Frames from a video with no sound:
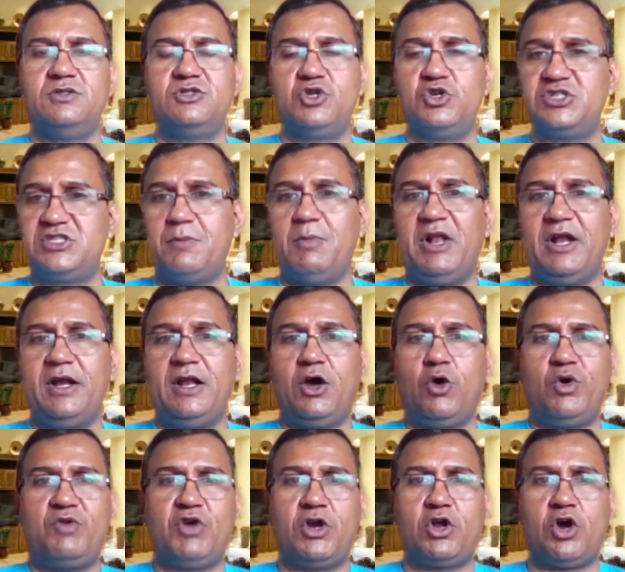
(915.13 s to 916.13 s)
So similarly,
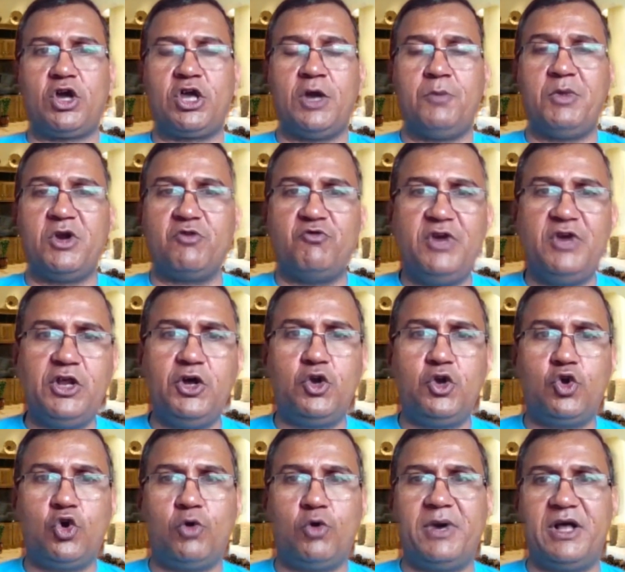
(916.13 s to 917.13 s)
now if you're talking about video
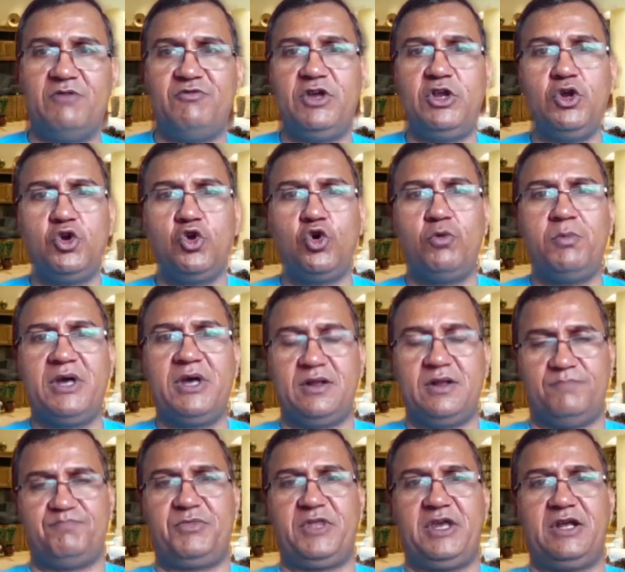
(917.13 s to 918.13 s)
doorbell,
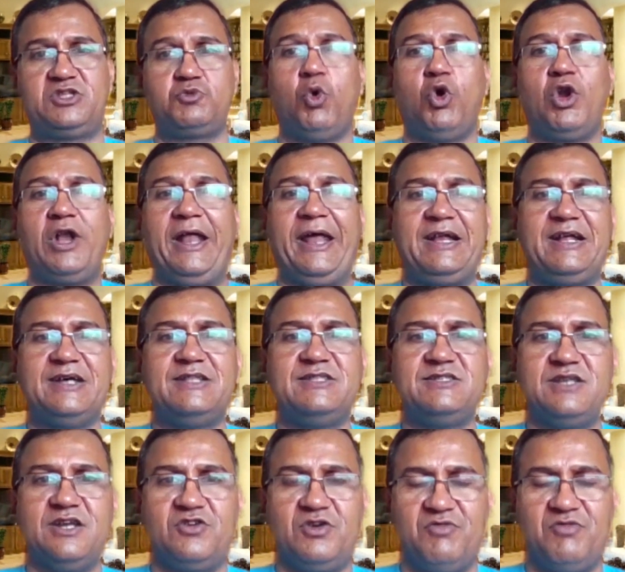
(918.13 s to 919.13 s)
it's more
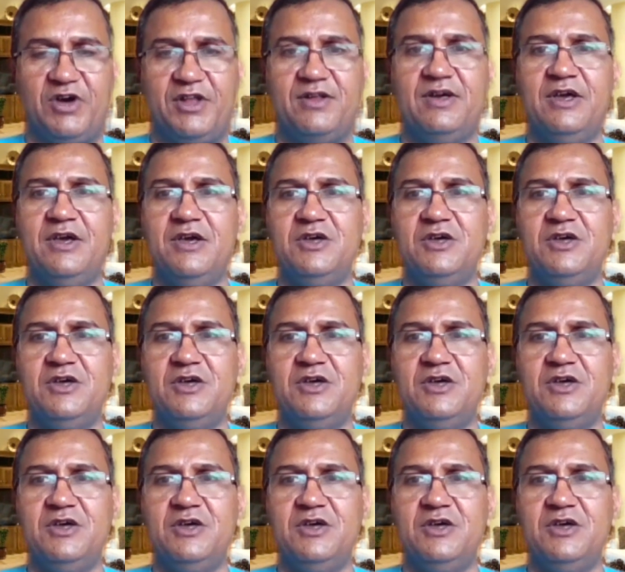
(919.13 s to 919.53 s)
latency driven.